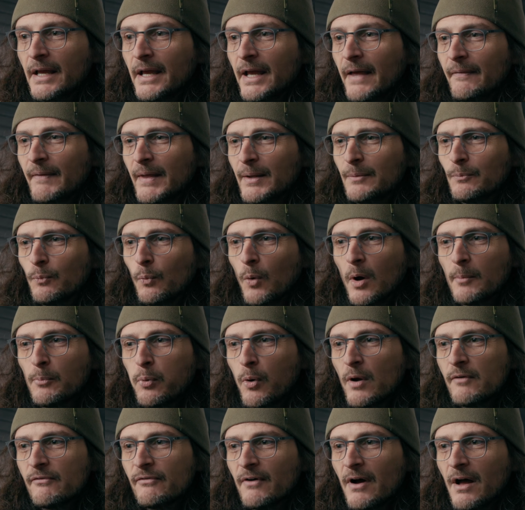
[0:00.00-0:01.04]
And then
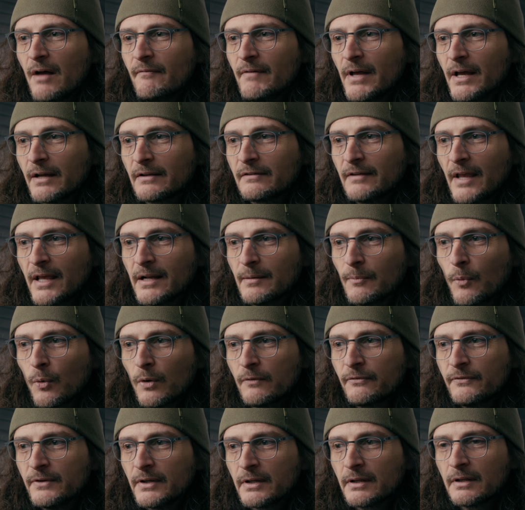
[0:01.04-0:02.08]
1.5x
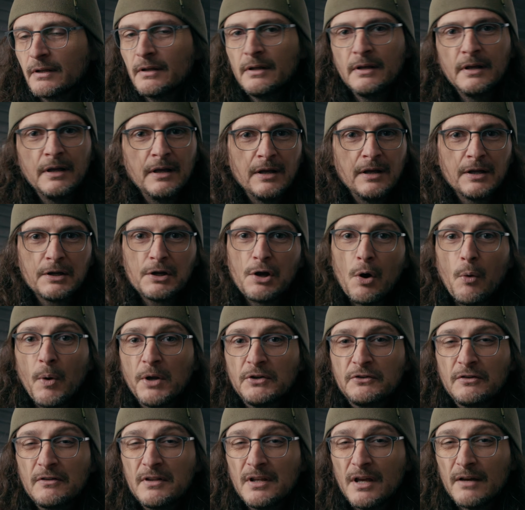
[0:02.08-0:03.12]
anamorphic
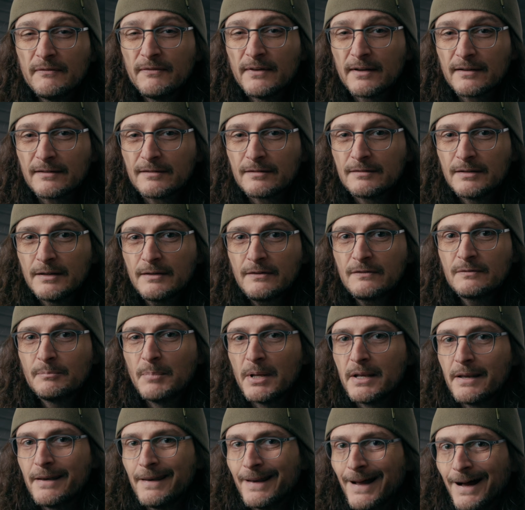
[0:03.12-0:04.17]
going to the FX6,
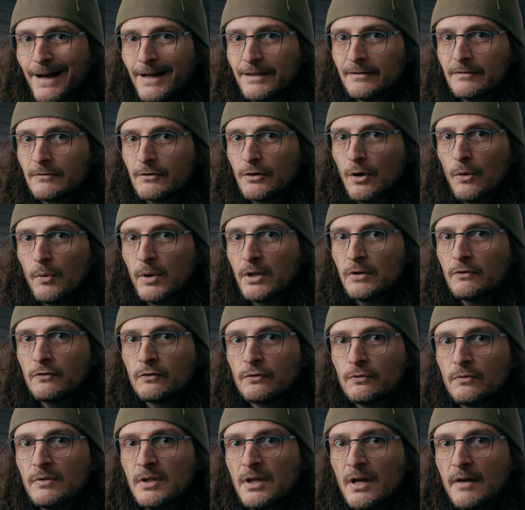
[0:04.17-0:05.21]
but not going
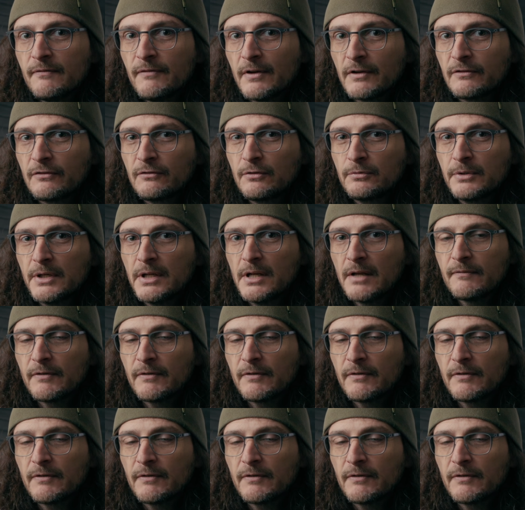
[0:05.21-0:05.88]
to the FX3 and